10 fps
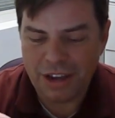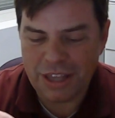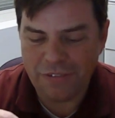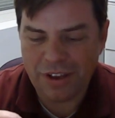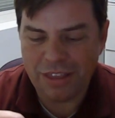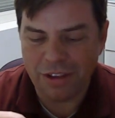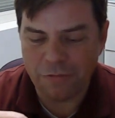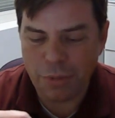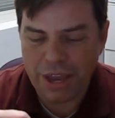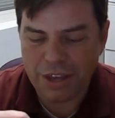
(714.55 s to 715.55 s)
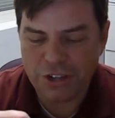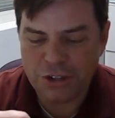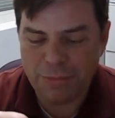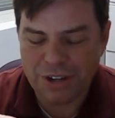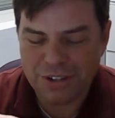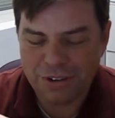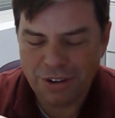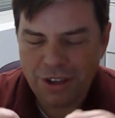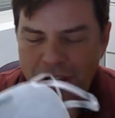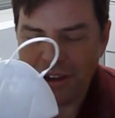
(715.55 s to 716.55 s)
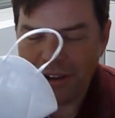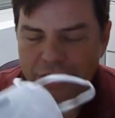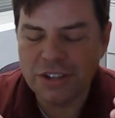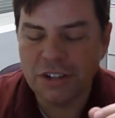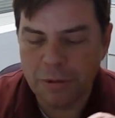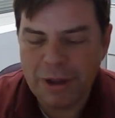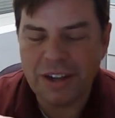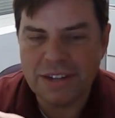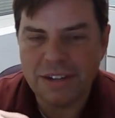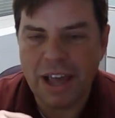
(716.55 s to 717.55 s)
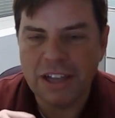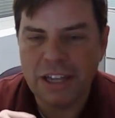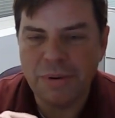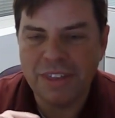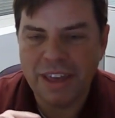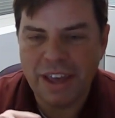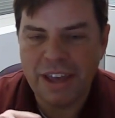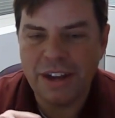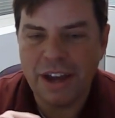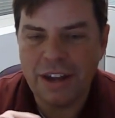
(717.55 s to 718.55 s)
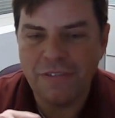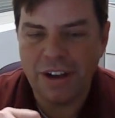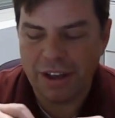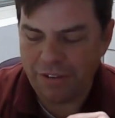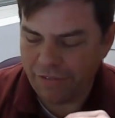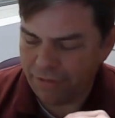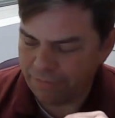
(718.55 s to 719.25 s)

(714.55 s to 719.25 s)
in the event of breakage, but it's a little bit less likely with the KN95.